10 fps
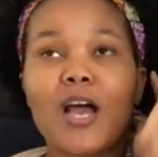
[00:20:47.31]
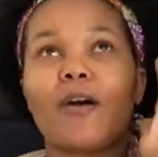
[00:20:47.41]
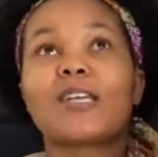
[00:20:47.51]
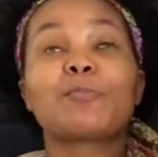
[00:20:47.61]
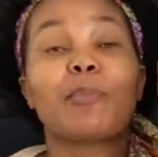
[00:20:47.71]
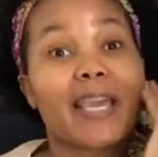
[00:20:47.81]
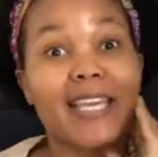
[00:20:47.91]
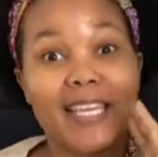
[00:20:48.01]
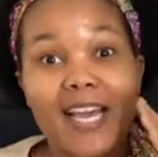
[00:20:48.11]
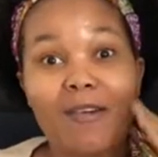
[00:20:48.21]
I was
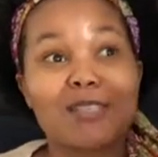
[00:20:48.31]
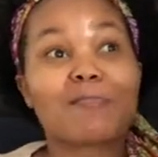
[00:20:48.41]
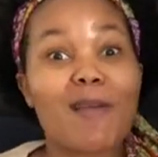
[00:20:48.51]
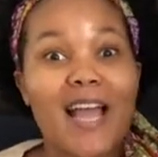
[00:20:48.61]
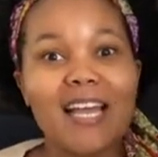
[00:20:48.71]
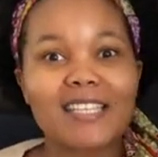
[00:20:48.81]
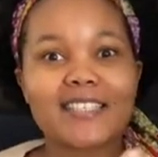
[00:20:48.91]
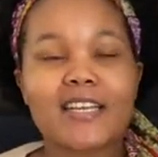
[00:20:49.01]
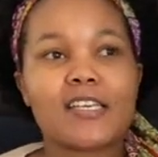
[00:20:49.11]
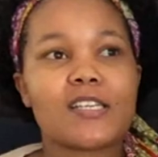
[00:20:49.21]
pink. I was mad.
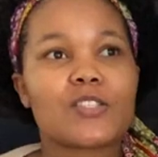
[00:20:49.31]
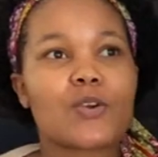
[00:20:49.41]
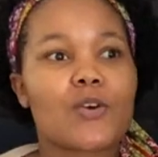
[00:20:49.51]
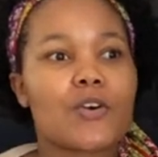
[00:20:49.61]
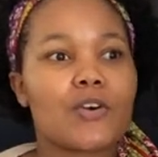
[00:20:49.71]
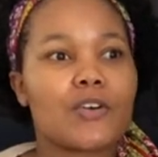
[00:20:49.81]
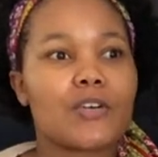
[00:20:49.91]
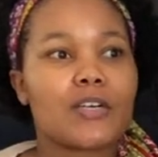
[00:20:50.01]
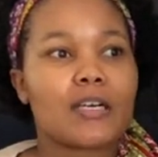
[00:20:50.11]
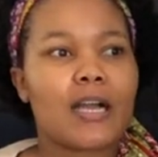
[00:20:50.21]
So
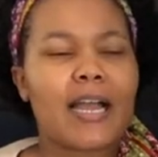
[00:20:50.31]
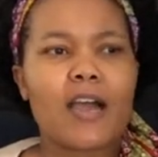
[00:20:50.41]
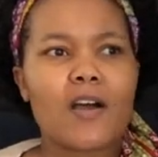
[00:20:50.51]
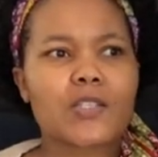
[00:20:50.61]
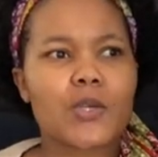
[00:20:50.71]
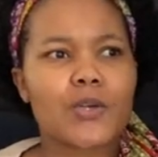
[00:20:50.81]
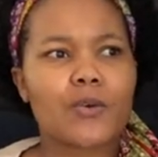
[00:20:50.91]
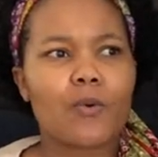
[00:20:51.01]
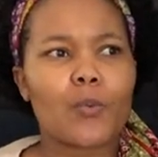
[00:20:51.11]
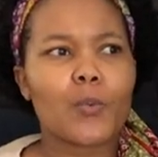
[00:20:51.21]
I asked her,
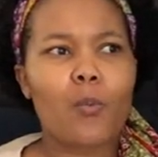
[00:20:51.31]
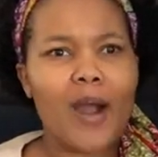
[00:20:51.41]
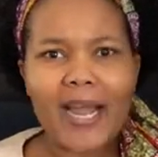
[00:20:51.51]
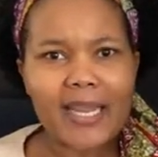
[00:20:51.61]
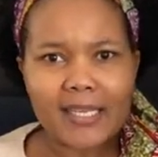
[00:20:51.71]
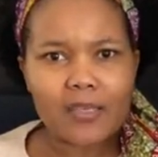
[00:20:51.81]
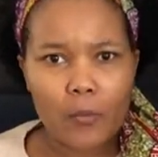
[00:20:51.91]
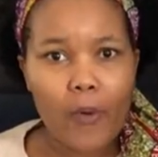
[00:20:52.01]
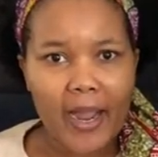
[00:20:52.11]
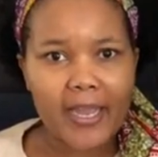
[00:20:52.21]

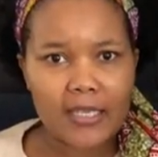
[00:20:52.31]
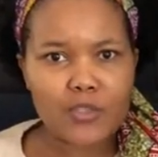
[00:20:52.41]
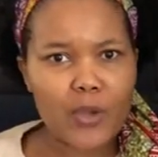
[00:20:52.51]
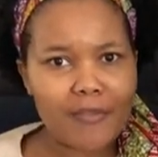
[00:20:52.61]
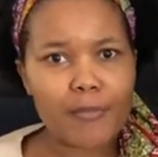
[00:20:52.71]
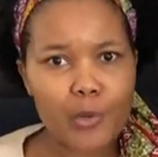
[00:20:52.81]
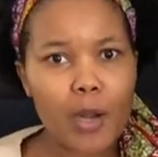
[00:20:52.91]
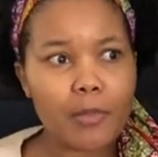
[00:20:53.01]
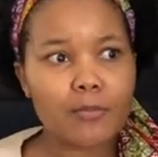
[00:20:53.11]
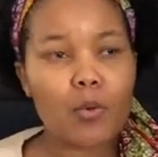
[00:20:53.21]
why do you have a
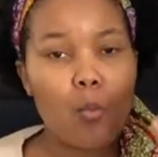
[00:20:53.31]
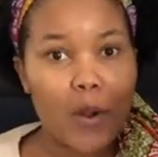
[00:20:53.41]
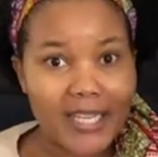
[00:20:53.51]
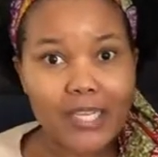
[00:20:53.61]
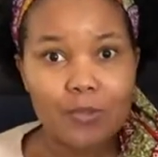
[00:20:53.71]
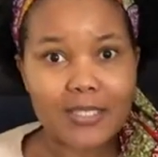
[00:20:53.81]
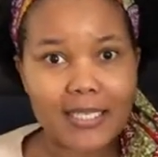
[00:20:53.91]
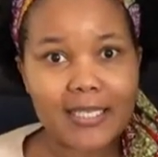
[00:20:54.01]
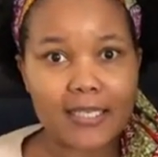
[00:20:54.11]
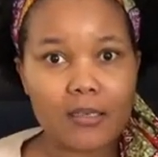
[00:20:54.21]
problem? Why are you
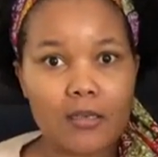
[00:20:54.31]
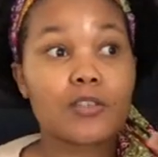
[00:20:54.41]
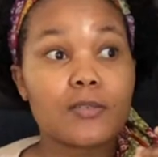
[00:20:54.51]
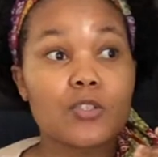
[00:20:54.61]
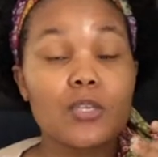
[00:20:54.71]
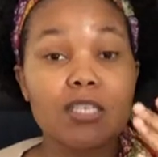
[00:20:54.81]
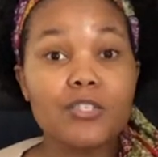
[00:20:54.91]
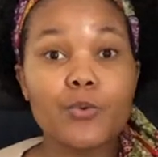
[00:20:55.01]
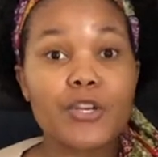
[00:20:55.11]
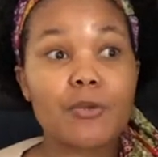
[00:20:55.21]
stealing? So
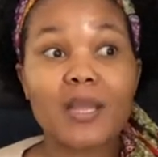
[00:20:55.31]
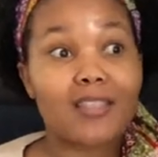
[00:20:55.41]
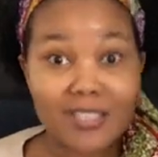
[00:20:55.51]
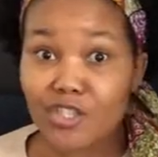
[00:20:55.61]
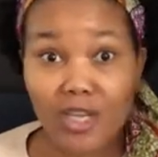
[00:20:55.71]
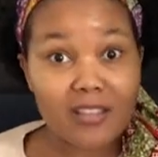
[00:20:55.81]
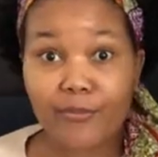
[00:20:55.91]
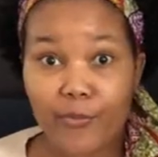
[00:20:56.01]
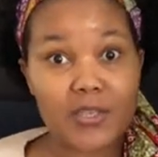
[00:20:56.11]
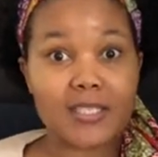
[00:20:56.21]
Ndicho Window, but this is not the
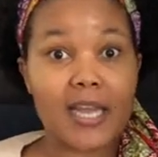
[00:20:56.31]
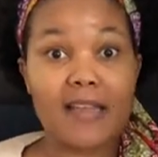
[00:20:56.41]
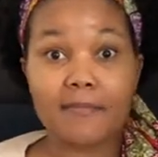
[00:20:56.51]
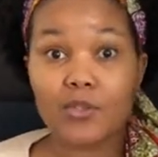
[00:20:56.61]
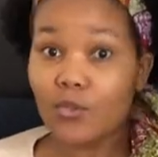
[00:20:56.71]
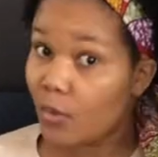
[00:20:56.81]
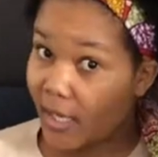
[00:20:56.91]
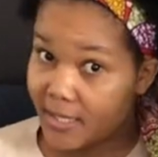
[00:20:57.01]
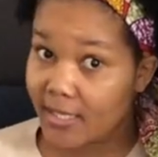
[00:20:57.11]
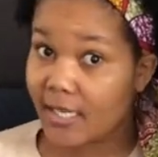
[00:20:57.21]
first time you
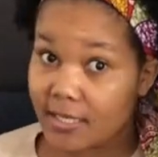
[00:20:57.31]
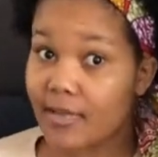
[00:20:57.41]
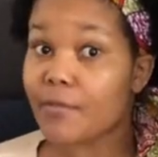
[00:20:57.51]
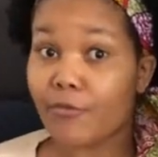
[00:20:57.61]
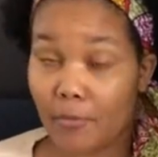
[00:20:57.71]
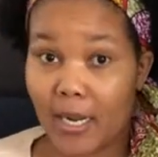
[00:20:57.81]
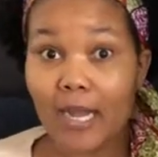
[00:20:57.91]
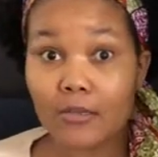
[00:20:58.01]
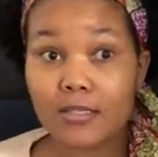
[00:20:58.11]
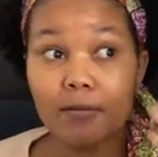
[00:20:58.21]
are stealing something from my
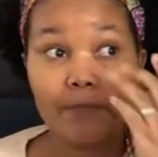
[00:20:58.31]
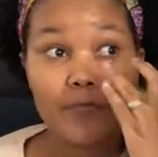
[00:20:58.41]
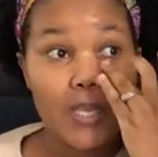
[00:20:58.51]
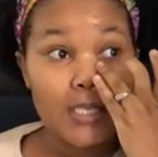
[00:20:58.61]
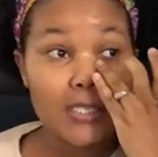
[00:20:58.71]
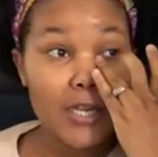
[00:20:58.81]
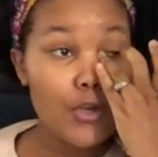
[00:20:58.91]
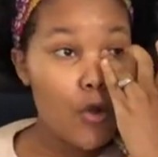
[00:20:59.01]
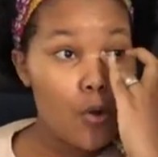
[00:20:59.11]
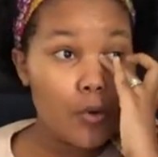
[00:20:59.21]
house. She's like,
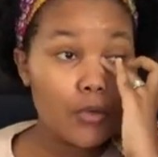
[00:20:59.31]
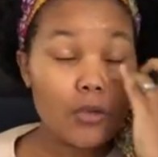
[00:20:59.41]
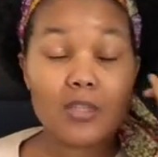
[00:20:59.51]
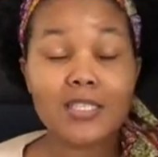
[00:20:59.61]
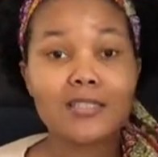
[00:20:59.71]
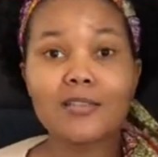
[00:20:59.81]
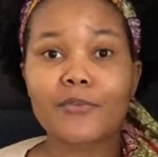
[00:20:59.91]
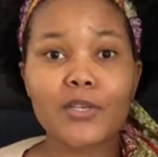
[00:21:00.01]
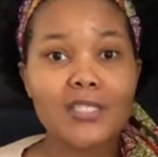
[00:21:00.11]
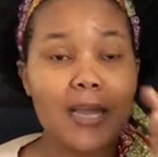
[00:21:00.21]
no, this is the
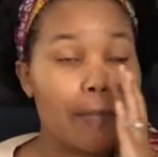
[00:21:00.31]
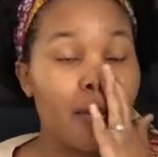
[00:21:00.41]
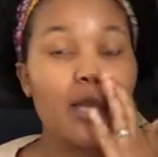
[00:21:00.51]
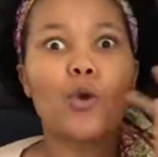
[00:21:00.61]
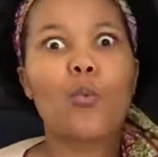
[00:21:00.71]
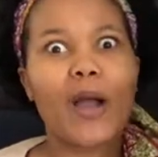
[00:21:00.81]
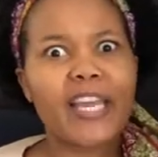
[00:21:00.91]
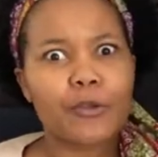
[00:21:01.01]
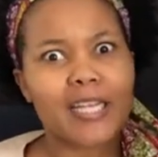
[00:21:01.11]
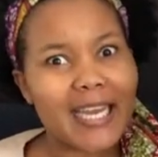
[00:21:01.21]
first time. I'm like, why are
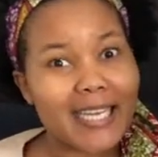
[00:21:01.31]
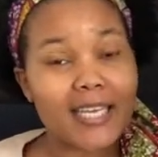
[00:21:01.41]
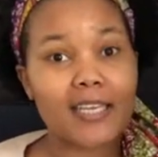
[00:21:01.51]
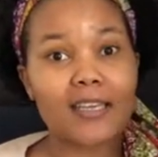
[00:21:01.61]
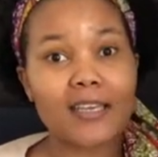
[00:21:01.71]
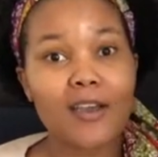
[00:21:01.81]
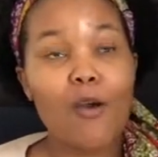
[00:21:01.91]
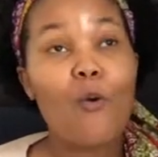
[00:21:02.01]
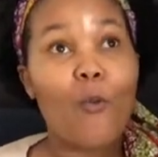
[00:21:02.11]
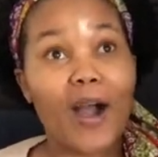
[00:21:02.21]
you lying?
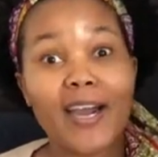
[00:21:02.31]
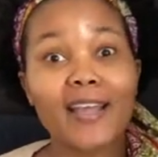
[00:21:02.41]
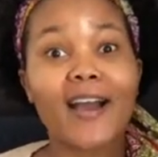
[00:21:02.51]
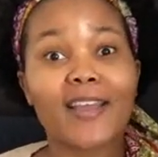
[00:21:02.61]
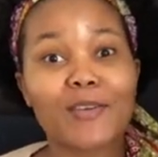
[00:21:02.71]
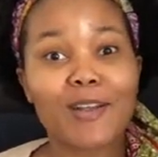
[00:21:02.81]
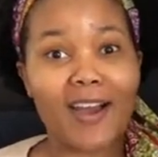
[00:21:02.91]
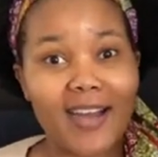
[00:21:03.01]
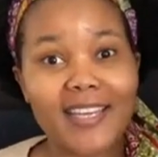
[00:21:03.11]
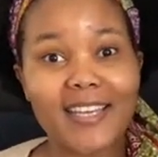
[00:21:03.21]
Why are you
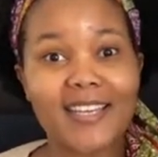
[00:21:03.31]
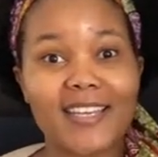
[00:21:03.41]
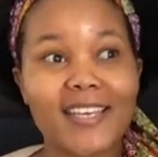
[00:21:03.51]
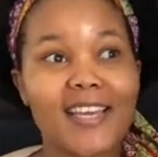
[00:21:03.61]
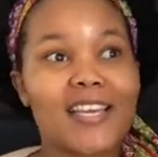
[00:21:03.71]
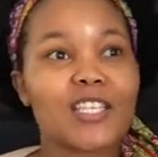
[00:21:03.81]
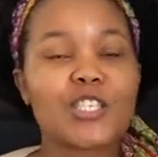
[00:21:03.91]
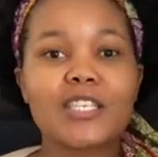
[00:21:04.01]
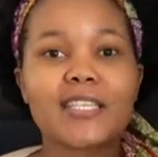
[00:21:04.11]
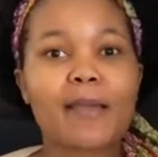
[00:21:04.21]
lying? She
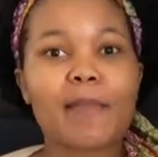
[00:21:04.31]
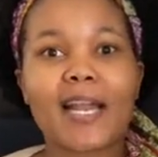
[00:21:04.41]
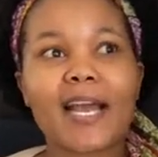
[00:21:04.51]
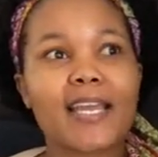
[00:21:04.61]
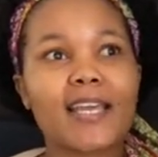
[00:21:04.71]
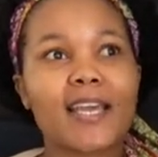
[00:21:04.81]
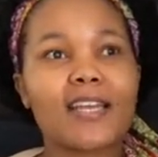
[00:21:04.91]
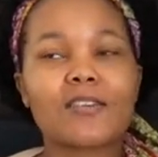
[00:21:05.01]
just kept lying, and